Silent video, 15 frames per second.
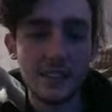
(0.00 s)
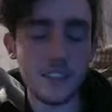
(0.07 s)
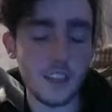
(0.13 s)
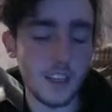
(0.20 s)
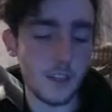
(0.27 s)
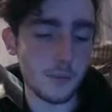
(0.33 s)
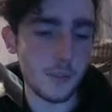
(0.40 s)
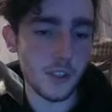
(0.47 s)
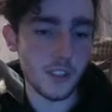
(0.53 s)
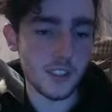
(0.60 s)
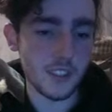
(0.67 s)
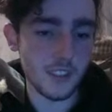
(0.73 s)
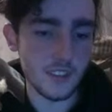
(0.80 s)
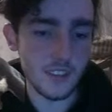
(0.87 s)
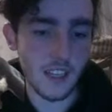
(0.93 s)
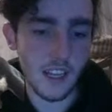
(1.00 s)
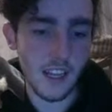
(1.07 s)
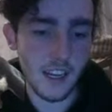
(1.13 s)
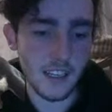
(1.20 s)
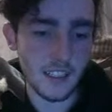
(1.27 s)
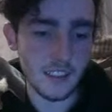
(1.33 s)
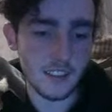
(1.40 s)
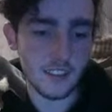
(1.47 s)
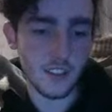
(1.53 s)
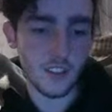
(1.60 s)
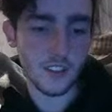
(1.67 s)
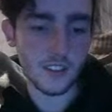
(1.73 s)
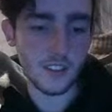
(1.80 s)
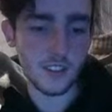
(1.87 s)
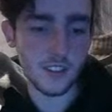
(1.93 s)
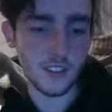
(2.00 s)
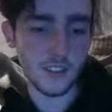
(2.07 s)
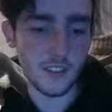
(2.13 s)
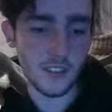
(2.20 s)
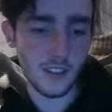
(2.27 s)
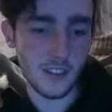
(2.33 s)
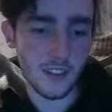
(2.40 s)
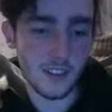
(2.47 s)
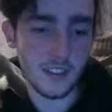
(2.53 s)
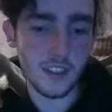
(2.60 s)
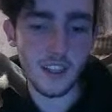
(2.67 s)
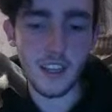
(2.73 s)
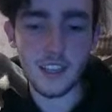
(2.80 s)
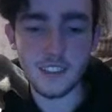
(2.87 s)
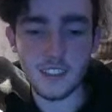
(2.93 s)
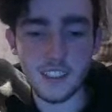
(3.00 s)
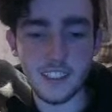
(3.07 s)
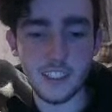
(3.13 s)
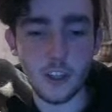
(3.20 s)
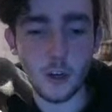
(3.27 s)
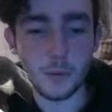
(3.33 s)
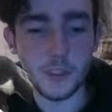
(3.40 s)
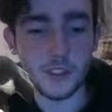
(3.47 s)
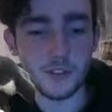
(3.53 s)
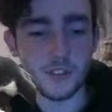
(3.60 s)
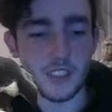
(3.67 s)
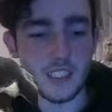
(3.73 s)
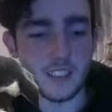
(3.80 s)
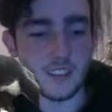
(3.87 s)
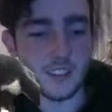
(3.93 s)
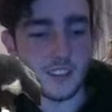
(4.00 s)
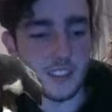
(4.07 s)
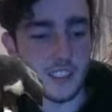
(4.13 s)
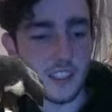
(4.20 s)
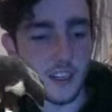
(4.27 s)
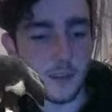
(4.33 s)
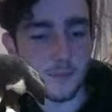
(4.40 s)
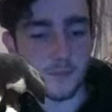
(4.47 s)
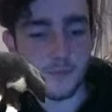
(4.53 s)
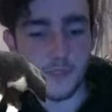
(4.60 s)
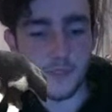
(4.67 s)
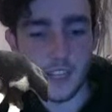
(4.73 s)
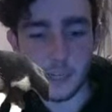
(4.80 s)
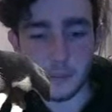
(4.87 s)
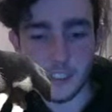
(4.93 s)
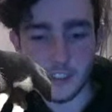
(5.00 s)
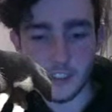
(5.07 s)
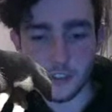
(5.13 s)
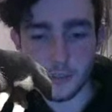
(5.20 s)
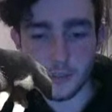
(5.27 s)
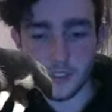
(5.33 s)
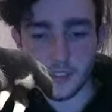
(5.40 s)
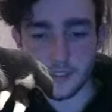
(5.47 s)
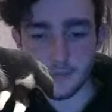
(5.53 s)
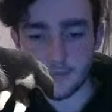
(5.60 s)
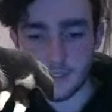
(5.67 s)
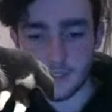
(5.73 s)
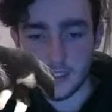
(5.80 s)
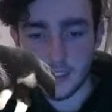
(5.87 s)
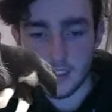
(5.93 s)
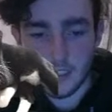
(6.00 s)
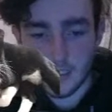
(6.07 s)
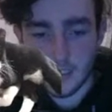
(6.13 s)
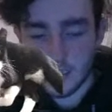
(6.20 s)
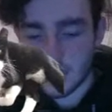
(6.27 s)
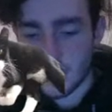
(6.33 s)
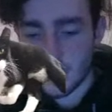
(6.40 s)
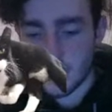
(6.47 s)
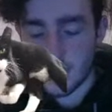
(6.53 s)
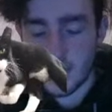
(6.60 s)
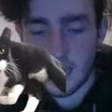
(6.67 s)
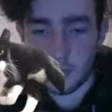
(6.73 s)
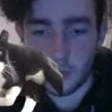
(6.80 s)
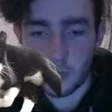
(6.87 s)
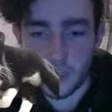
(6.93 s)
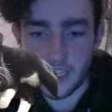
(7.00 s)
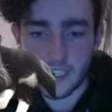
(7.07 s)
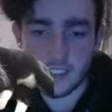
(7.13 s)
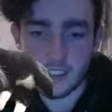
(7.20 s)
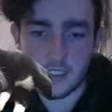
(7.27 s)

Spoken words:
and I'm going to add it onto as like an optional thing to the enemy scripts. That way,